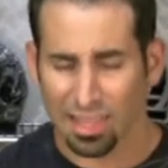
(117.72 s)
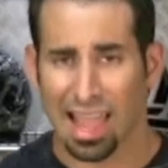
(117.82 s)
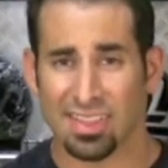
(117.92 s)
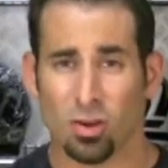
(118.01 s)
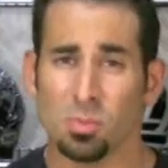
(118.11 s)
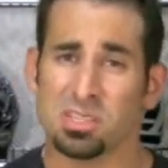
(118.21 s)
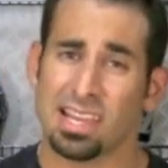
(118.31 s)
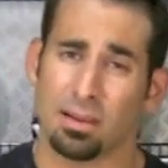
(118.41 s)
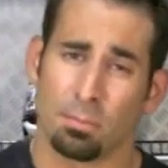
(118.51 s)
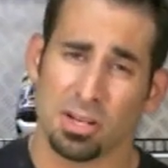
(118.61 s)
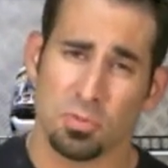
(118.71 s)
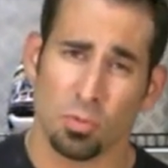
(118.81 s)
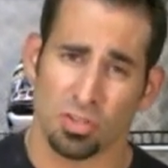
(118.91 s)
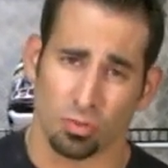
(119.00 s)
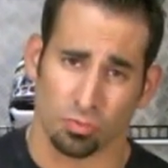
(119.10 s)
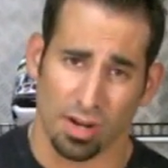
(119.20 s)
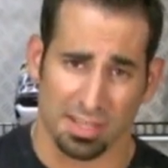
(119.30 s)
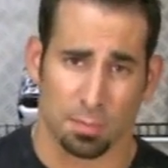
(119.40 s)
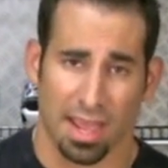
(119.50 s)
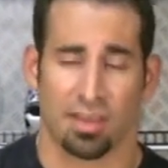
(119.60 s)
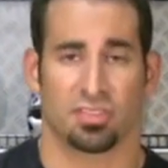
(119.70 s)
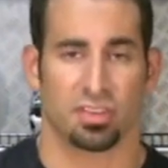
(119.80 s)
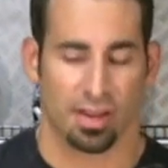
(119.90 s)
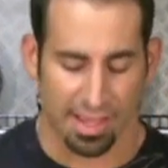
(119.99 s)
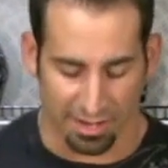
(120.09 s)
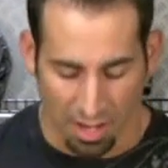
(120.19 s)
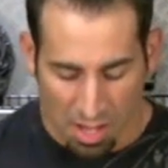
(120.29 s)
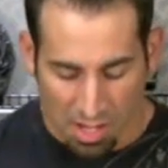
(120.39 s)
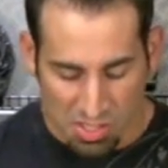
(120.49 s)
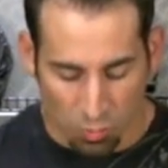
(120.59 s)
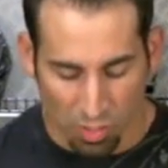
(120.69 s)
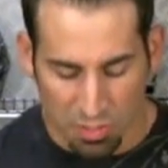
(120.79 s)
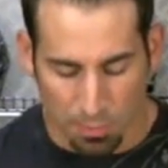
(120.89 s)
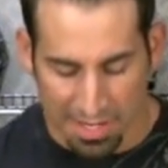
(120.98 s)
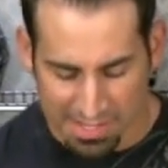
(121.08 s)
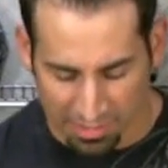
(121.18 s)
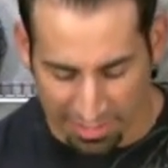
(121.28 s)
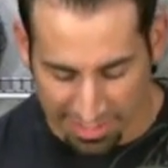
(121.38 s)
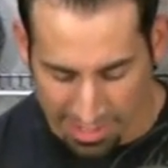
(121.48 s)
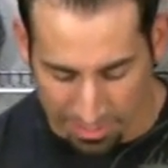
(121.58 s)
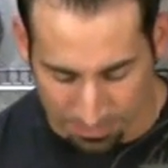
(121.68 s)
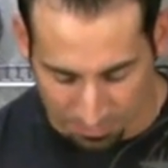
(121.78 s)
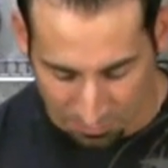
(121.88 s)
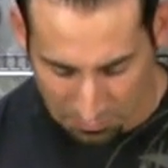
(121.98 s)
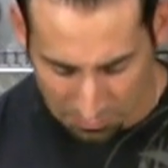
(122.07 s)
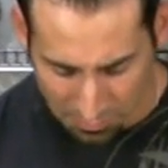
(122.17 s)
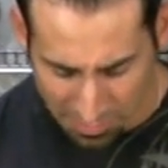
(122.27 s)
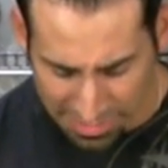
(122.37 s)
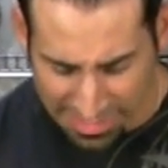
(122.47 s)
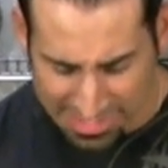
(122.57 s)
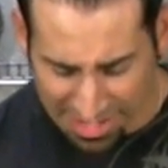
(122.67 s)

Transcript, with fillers: and they almost take a much more direct path to your head. So what you basically get is